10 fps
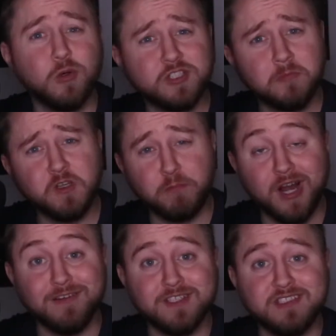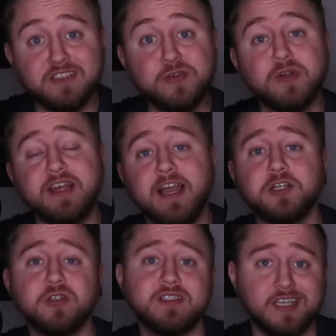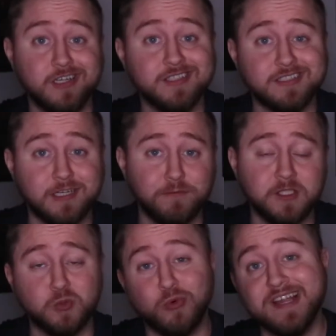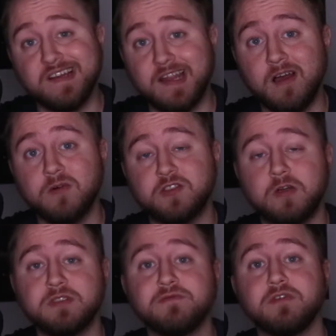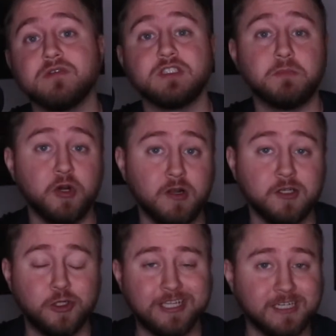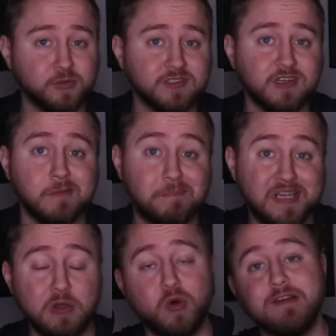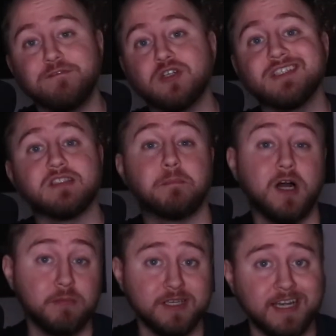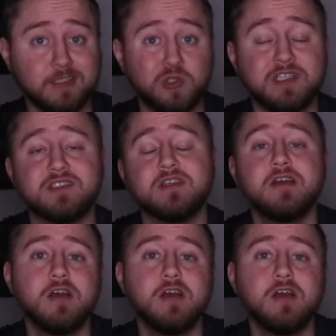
in terms of privacy, you can actually tell the difference right now in terms of a smart contract address on Bitcoin versus a public address,